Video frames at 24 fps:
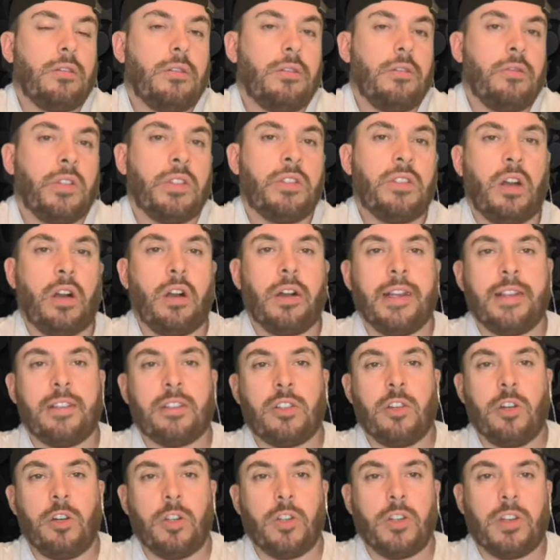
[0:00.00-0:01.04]
The song is
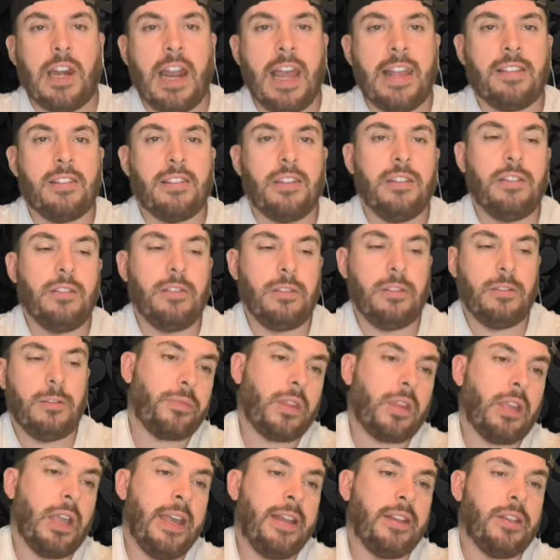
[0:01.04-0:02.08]
called Lessons.
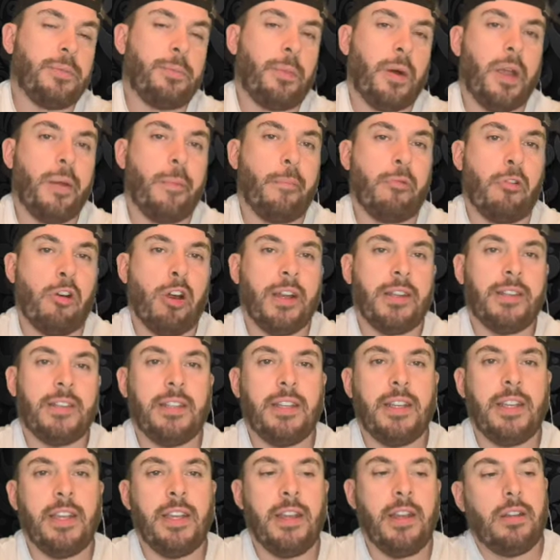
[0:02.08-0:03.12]
It's by
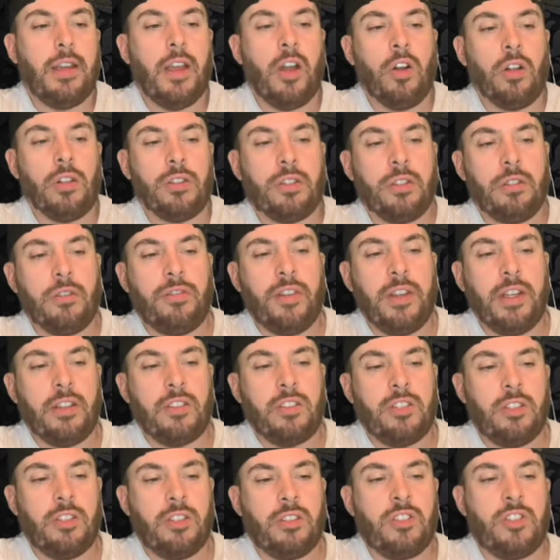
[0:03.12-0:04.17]
Brighty. It also
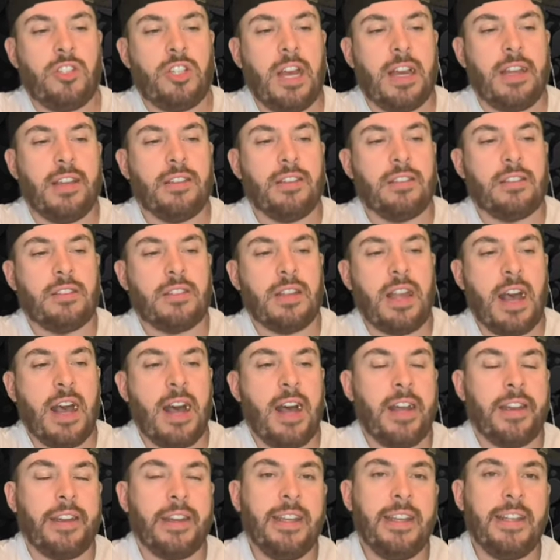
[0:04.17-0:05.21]
features Shantz
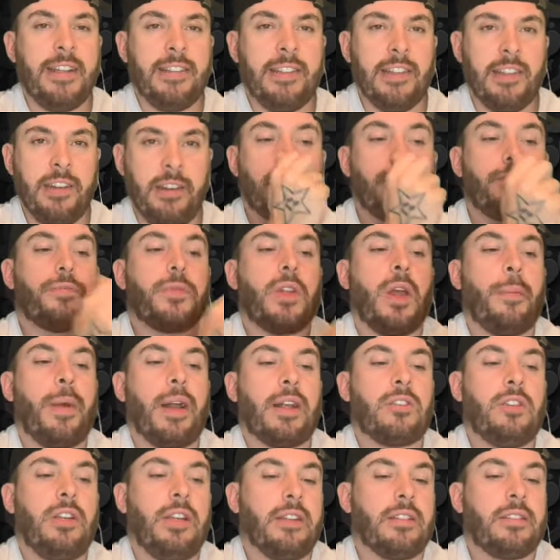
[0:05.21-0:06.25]
and Eaton. I'm
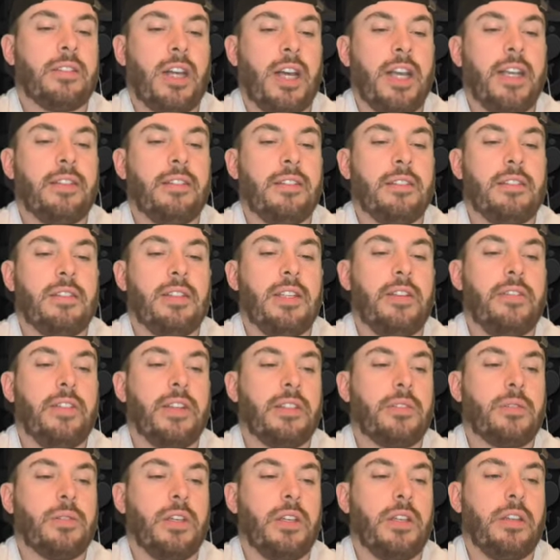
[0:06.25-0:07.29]
actually excited to see
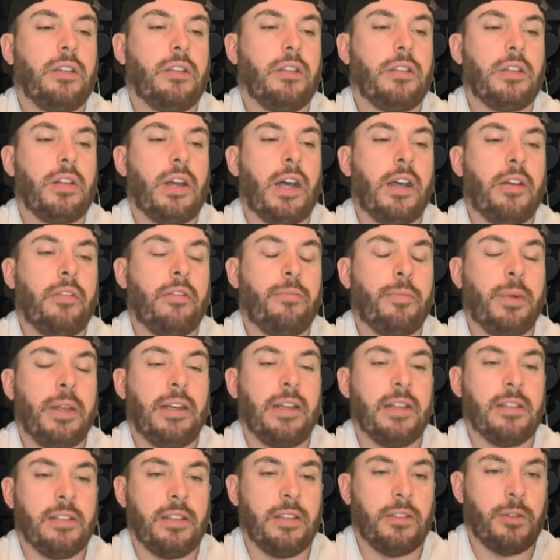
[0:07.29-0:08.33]
this one. I've been
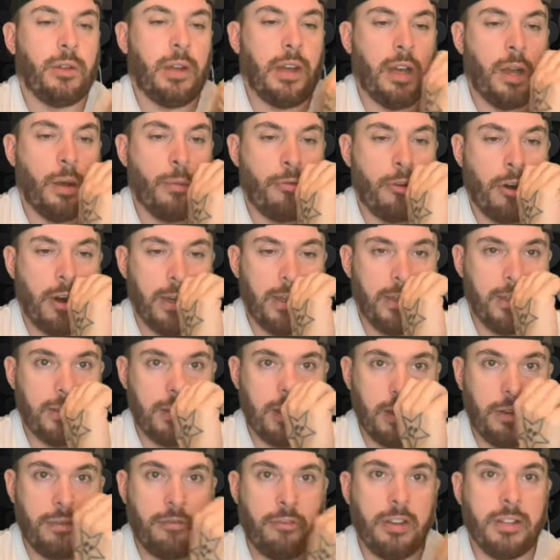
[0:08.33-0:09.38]
listening to a lot of Brighty
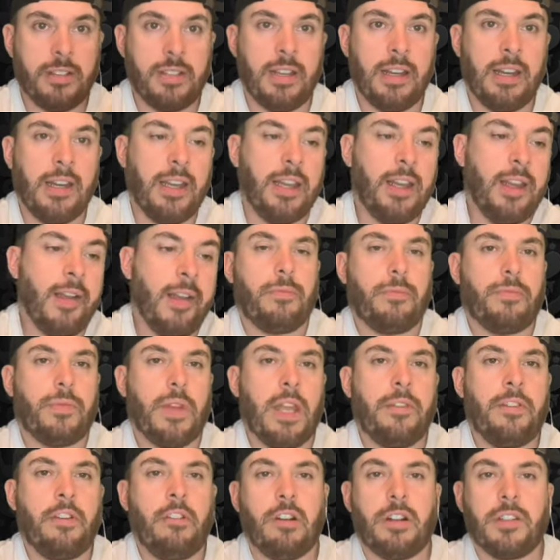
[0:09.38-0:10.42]
stuff recently.
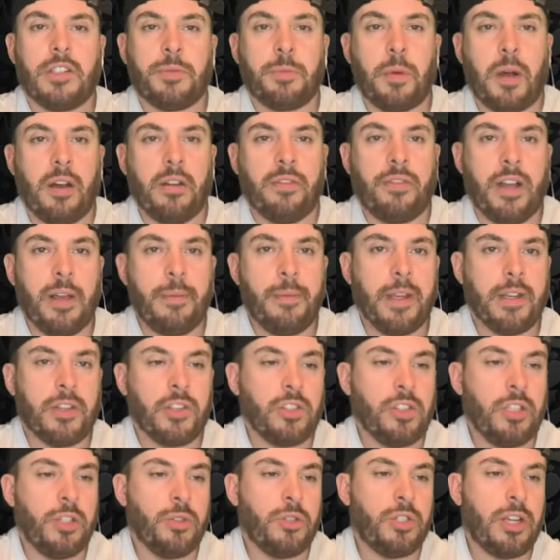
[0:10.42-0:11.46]
If you're on Spotify, make
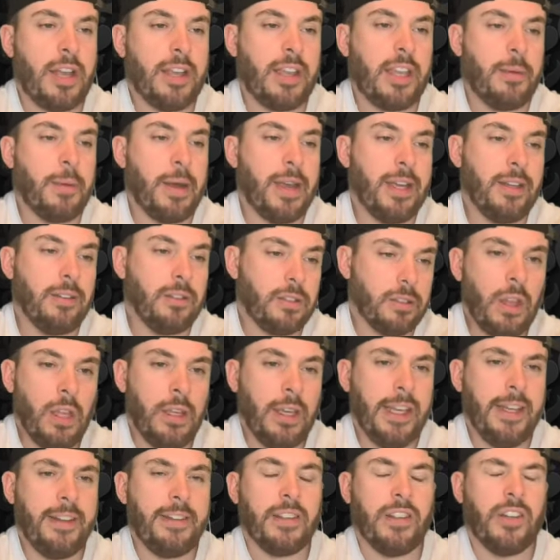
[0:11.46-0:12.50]
sure you check him out.
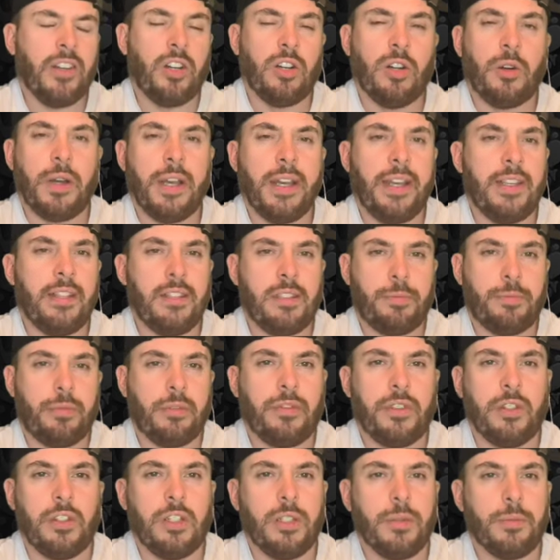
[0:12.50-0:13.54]
Eaton always
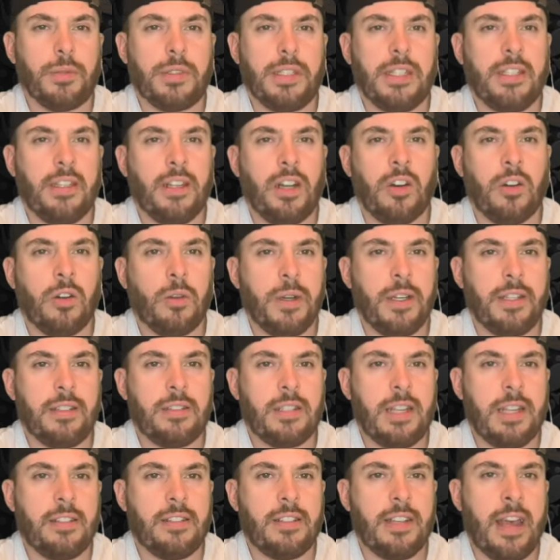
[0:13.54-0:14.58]
performs, he always
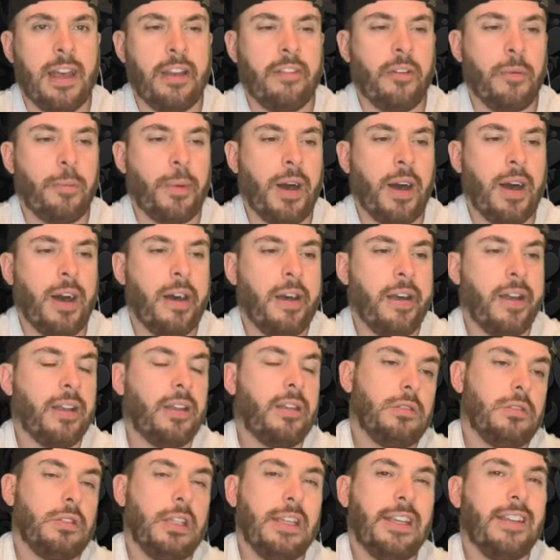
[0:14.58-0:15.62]
hits it out of the
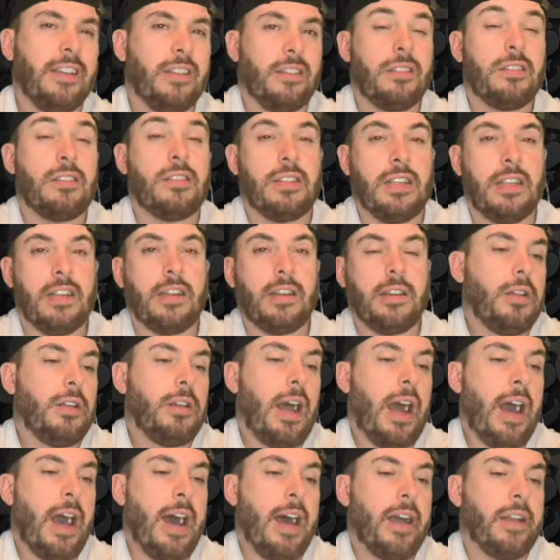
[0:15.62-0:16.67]
park. Eaton's sick.
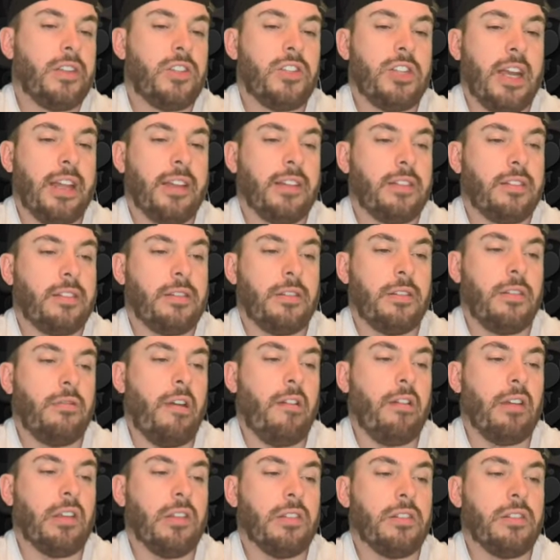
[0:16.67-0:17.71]
And Shantz, very good